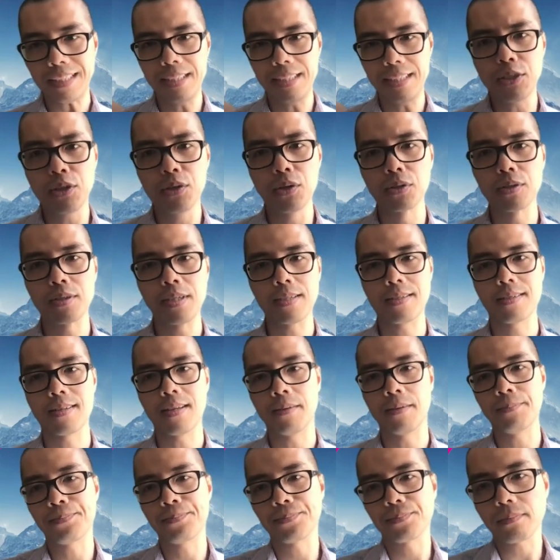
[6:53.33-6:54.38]

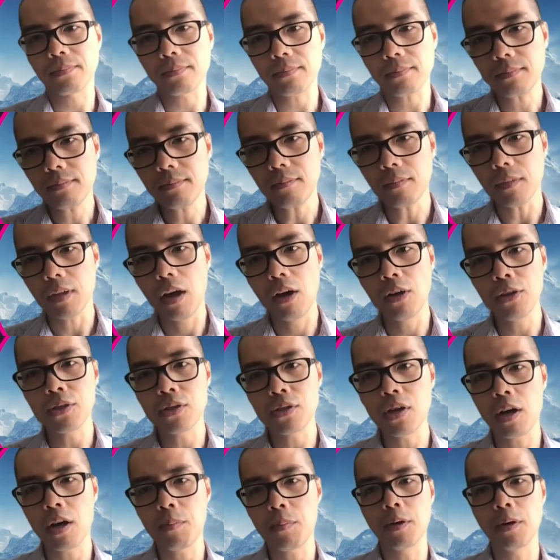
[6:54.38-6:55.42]
ecosystem, on
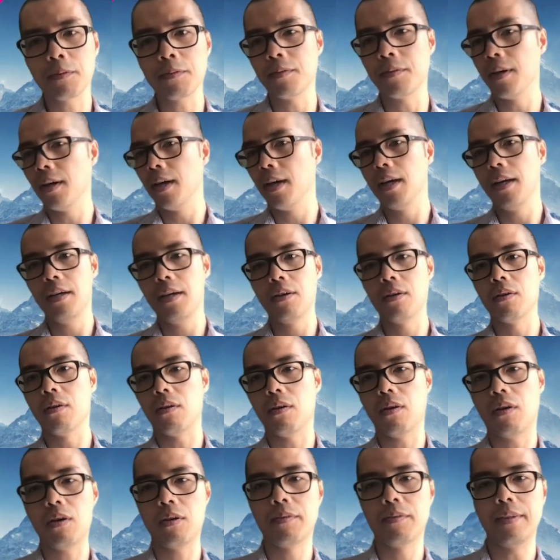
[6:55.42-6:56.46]
top of
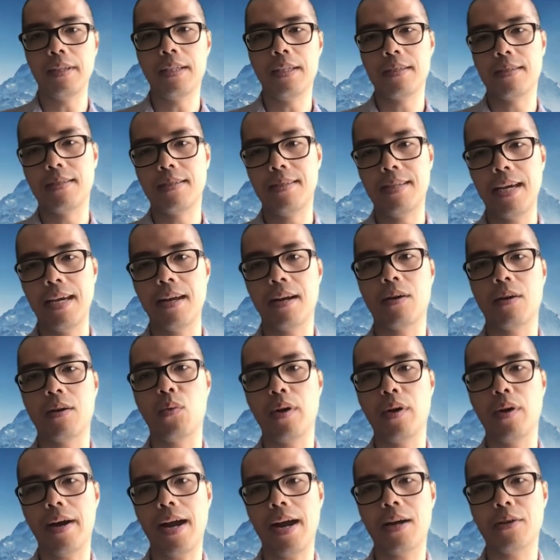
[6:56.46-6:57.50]
all these data
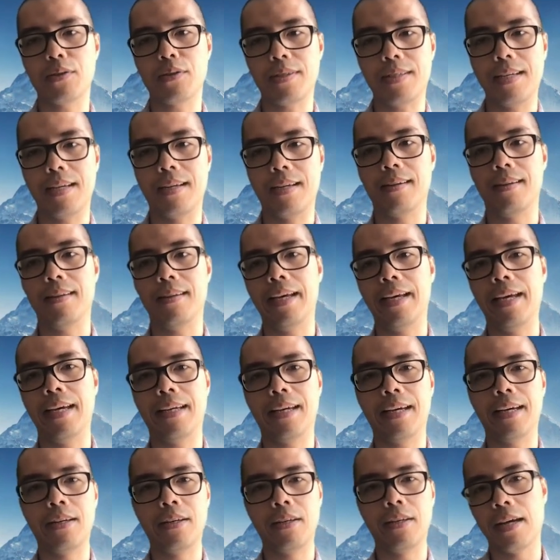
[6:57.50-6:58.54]
warehouse, data
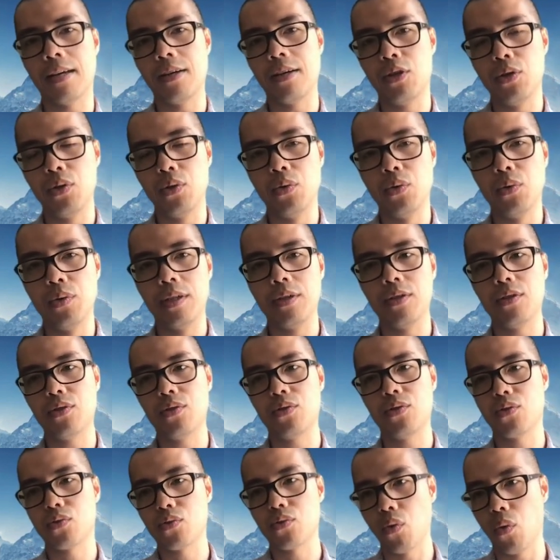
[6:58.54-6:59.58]
lake, and
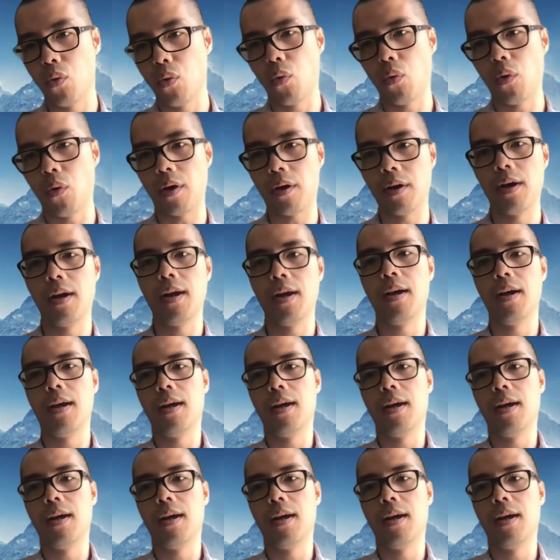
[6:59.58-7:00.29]
Unistore